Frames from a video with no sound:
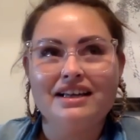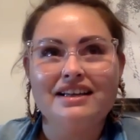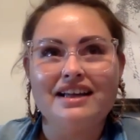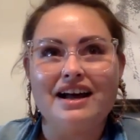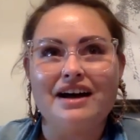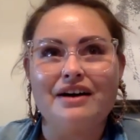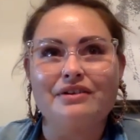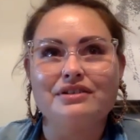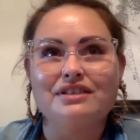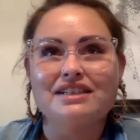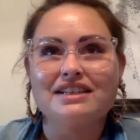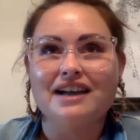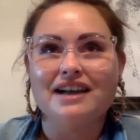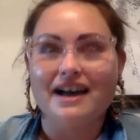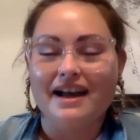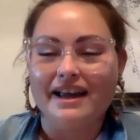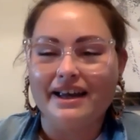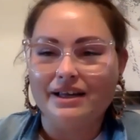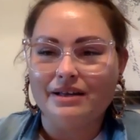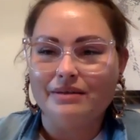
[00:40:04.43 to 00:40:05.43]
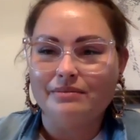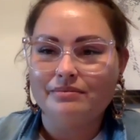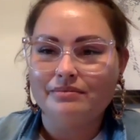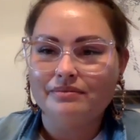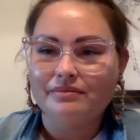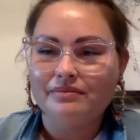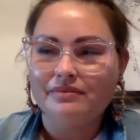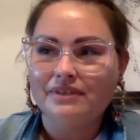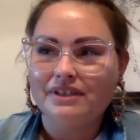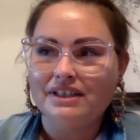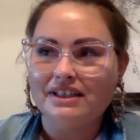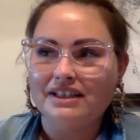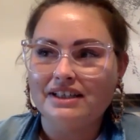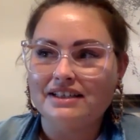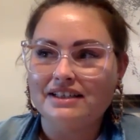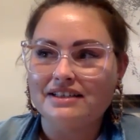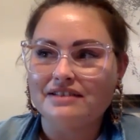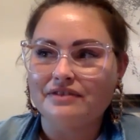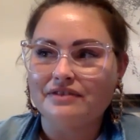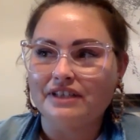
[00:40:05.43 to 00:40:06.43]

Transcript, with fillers: how time is